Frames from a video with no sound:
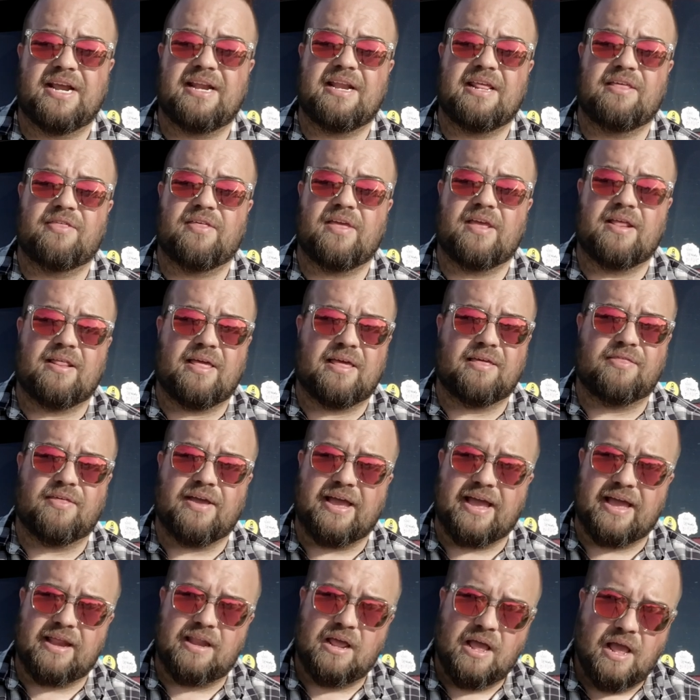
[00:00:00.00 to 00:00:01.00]
anything like
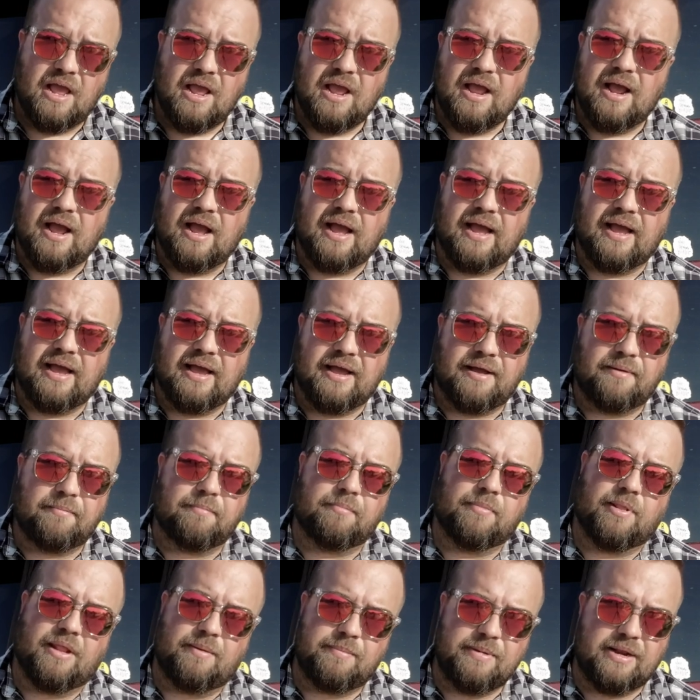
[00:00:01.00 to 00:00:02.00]
that.
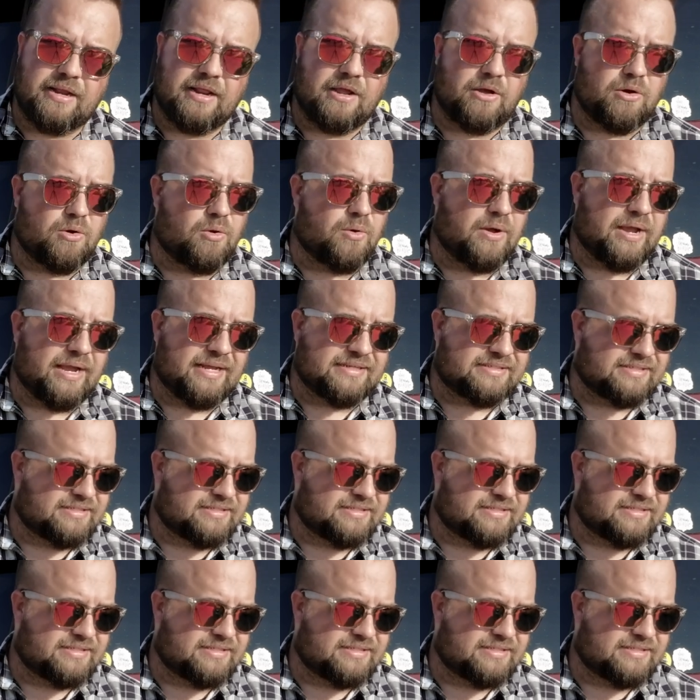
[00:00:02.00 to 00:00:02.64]
Let me know,